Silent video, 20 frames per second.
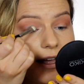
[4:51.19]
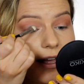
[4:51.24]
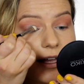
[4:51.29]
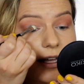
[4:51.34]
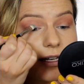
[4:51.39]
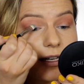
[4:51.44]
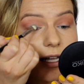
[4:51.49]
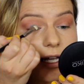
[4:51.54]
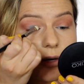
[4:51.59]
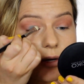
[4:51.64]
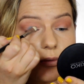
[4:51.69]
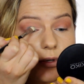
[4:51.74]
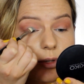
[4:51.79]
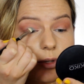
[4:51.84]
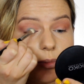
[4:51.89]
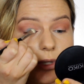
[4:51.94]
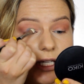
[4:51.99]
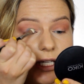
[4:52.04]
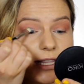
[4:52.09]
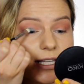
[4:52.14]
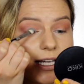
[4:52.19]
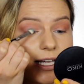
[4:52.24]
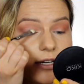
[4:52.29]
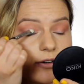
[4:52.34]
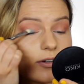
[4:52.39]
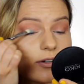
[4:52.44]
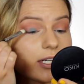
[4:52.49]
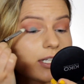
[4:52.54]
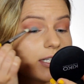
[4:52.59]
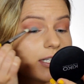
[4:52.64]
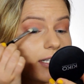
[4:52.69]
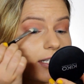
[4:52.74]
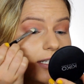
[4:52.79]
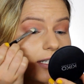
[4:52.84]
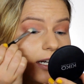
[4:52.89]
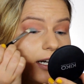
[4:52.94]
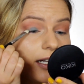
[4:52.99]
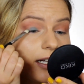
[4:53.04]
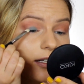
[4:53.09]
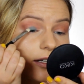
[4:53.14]
And I will be layering this
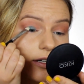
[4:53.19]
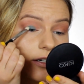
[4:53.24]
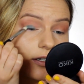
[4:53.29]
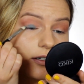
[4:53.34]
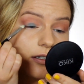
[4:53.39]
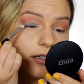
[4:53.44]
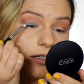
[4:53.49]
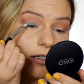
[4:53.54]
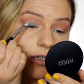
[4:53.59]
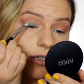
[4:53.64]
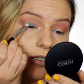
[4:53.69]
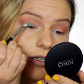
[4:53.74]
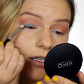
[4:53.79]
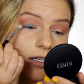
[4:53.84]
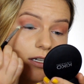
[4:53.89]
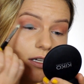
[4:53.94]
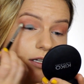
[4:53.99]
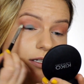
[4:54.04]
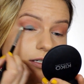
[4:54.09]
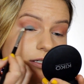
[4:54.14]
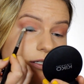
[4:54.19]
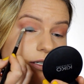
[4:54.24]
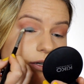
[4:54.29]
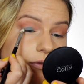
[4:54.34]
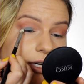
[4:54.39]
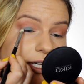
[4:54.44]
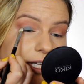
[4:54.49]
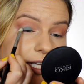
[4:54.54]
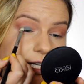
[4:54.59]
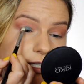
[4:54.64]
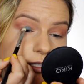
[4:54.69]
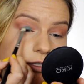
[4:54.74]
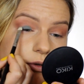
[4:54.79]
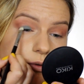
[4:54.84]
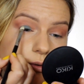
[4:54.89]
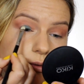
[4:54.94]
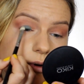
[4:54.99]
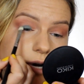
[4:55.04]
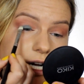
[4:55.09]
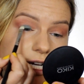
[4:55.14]
color so I get
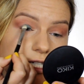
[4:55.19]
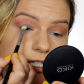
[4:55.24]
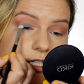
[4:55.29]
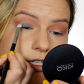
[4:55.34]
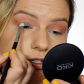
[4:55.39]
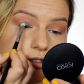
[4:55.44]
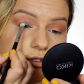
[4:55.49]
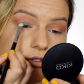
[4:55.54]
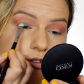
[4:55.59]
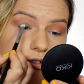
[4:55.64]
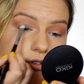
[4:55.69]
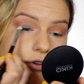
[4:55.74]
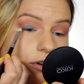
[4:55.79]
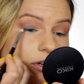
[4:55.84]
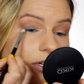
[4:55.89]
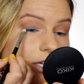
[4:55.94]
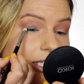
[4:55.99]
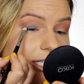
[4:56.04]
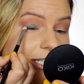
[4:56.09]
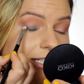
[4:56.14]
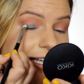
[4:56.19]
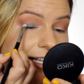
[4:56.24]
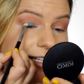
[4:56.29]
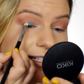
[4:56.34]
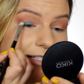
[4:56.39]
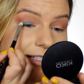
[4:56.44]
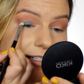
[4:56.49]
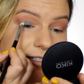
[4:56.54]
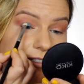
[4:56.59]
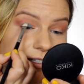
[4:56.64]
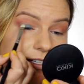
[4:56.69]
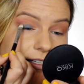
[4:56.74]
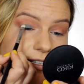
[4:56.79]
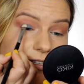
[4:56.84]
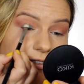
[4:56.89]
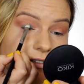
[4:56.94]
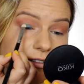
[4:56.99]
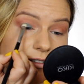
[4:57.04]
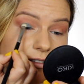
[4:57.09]
quite a strong intensity.